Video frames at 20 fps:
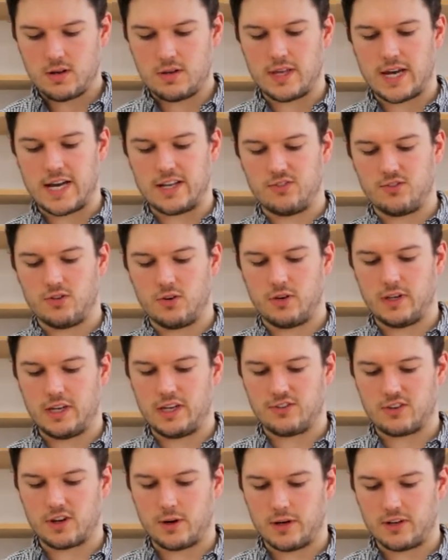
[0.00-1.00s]
the handle
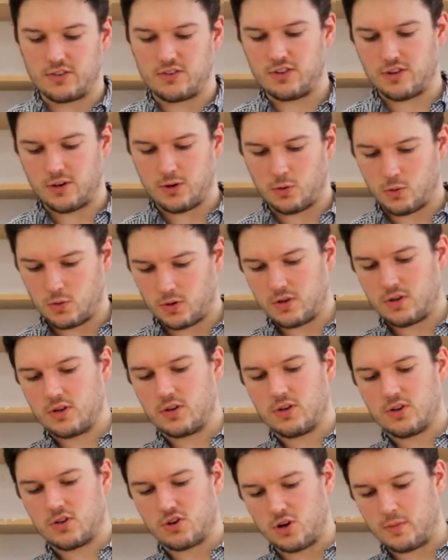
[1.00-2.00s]
is going to
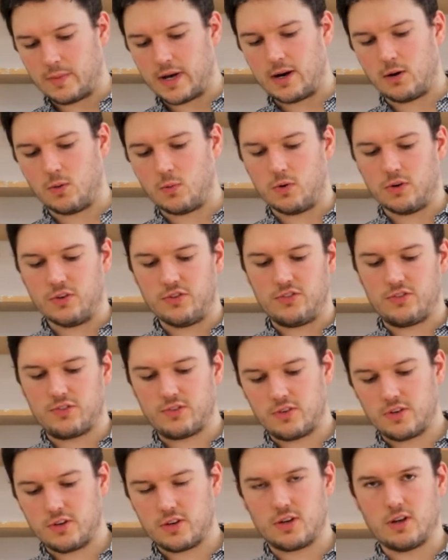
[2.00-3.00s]
come
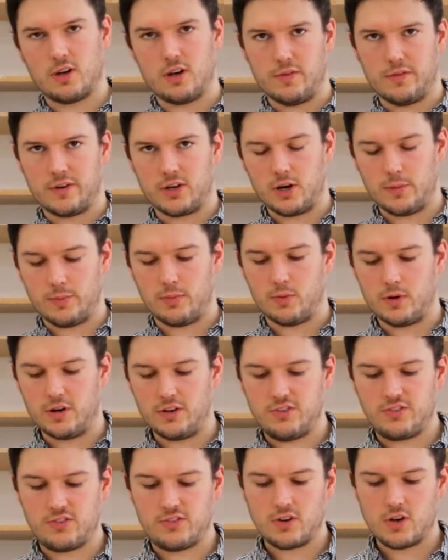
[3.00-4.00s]
outwards, curving
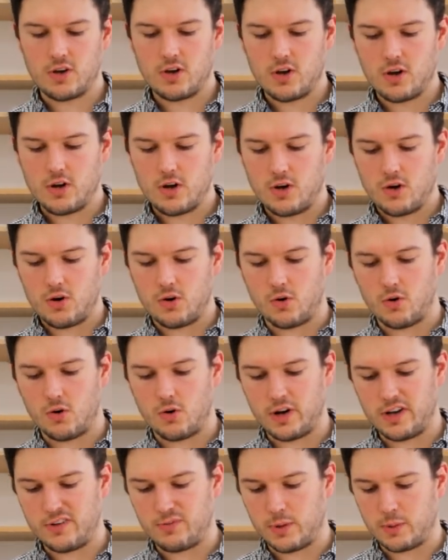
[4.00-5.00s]
upwards.
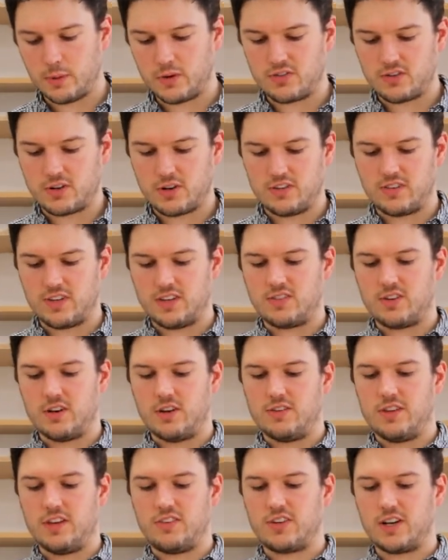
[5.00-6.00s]
Or if we were to cut it
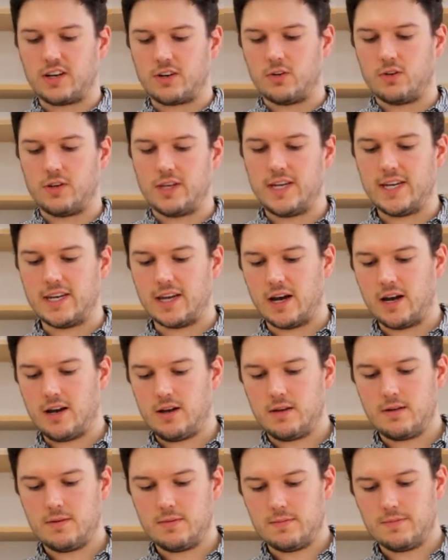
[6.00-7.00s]
at this angle here,
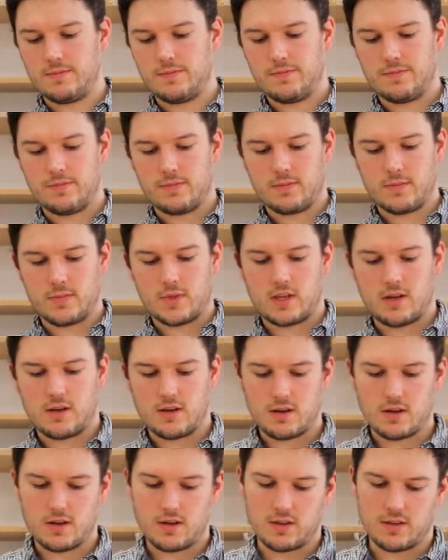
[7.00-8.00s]

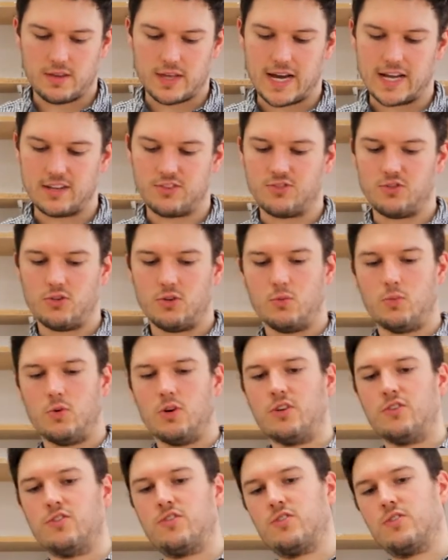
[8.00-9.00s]
the handle
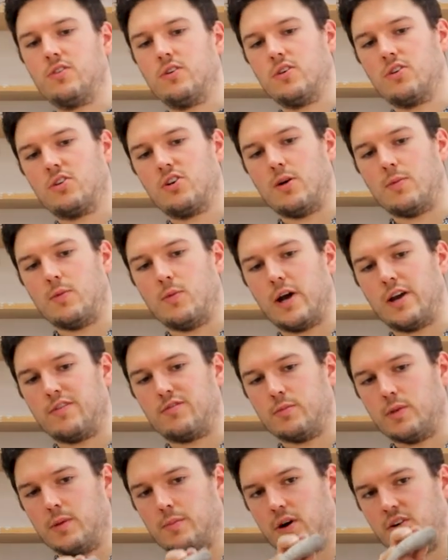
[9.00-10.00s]
would come away
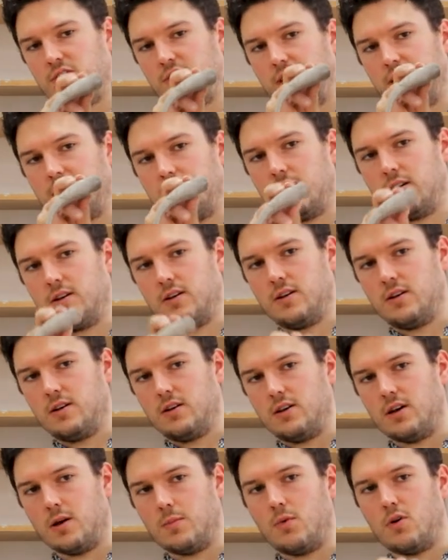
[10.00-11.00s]
from the body
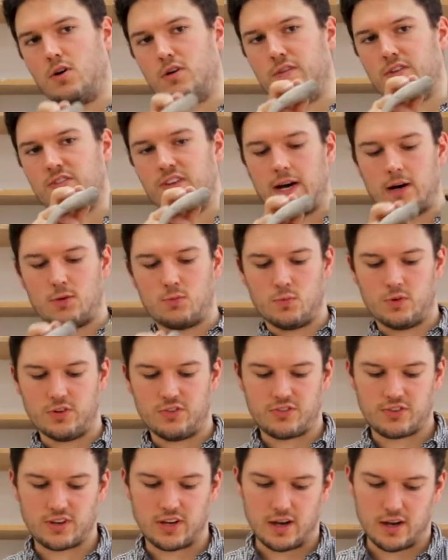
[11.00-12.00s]
at more of a
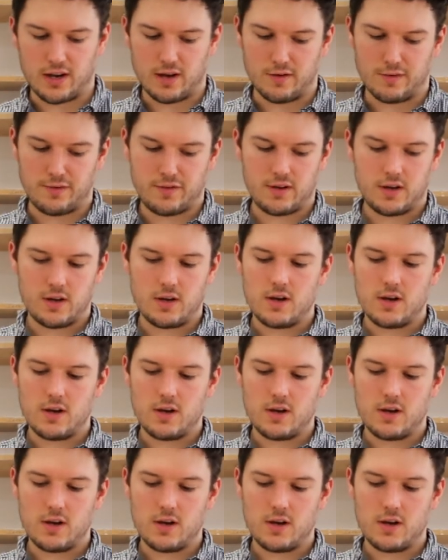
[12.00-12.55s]
downwards curve.